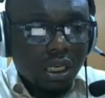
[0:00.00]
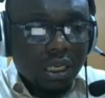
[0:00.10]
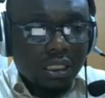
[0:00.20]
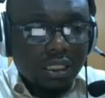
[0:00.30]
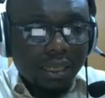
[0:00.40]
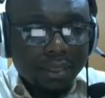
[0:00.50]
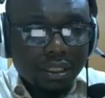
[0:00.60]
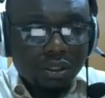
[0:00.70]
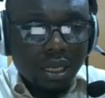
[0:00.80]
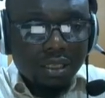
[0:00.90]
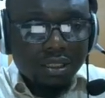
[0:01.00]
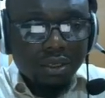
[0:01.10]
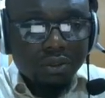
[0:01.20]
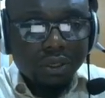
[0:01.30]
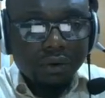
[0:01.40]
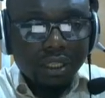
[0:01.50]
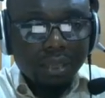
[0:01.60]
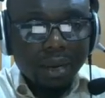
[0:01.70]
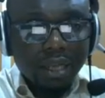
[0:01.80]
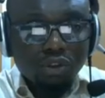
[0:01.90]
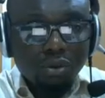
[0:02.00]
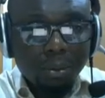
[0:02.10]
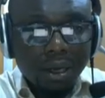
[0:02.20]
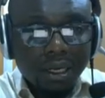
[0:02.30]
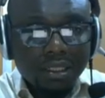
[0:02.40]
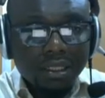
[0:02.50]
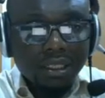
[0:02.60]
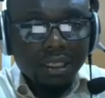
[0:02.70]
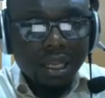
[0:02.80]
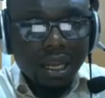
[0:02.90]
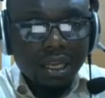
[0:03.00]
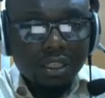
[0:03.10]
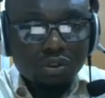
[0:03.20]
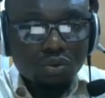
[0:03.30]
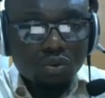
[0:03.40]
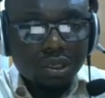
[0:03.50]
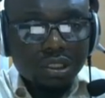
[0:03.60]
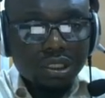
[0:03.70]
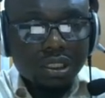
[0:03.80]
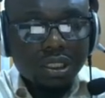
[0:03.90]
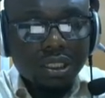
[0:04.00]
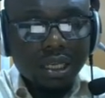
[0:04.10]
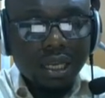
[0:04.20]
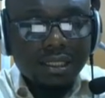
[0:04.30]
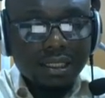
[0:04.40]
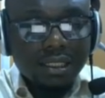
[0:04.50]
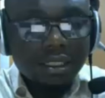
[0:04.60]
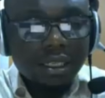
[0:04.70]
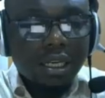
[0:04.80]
determine the total sales generated by a supermarket in the year 2019.